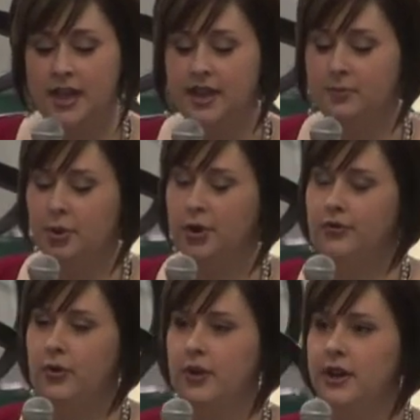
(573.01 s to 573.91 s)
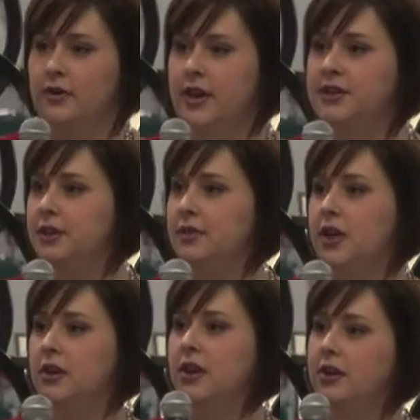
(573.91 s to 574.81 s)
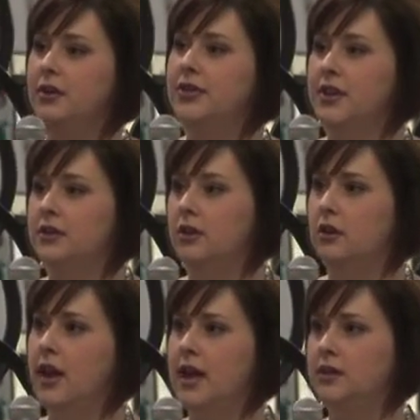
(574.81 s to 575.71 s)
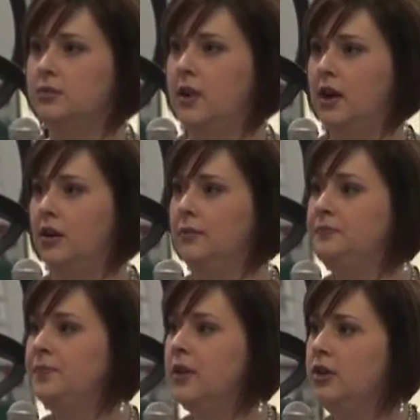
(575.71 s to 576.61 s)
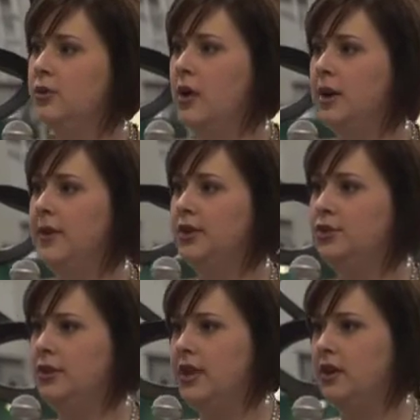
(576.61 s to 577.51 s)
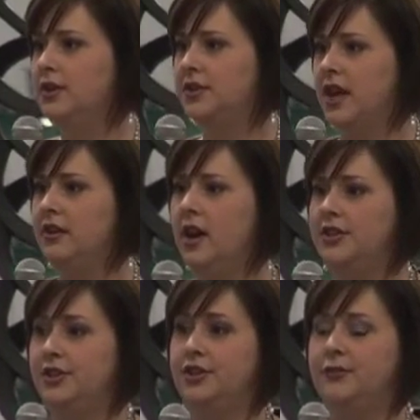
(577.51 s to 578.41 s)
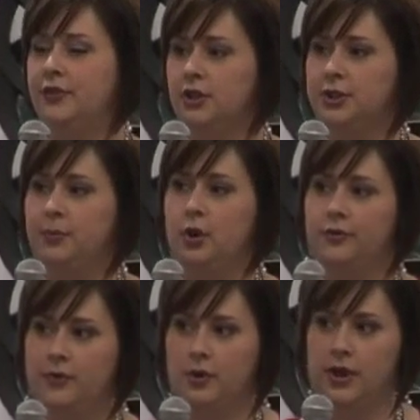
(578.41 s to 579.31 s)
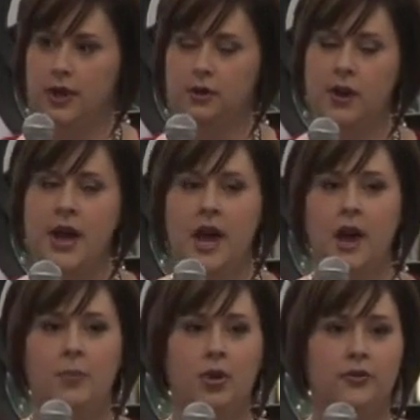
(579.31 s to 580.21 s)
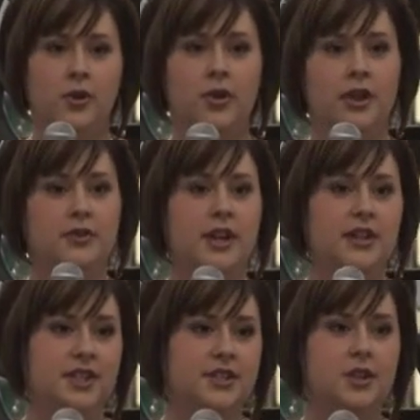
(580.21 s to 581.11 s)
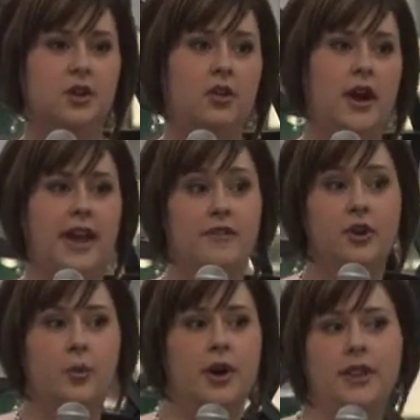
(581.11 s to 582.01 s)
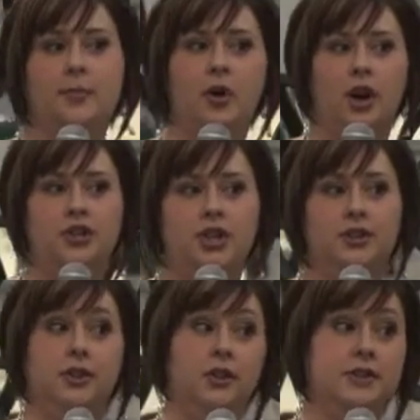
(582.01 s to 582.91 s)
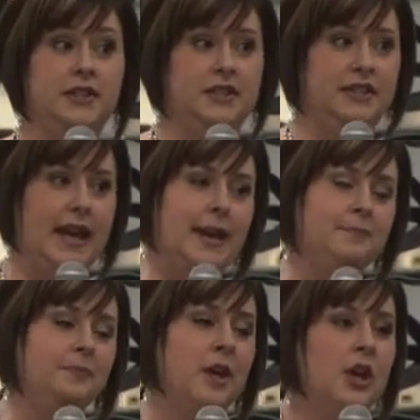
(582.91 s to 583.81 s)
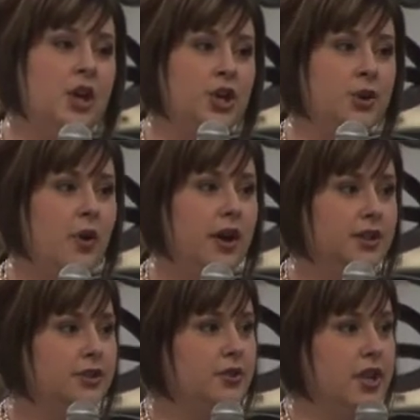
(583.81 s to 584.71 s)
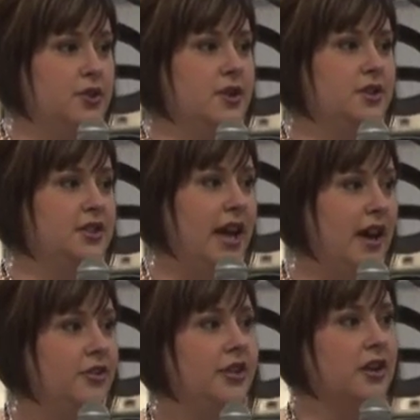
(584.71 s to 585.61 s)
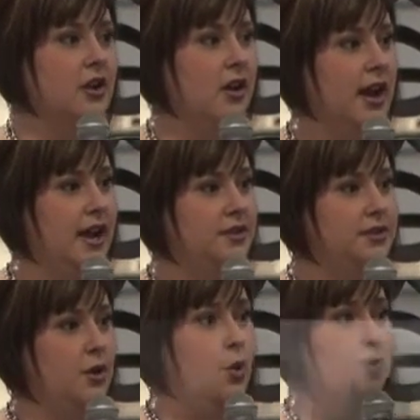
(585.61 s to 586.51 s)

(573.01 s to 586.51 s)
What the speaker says: And then portfolio, that's a really critical thing to look at as well. You want to make sure that your designer has a diverse portfolio. A portfolio that it doesn't look like every one of the projects looks the same. You want it so that you can tell that the client's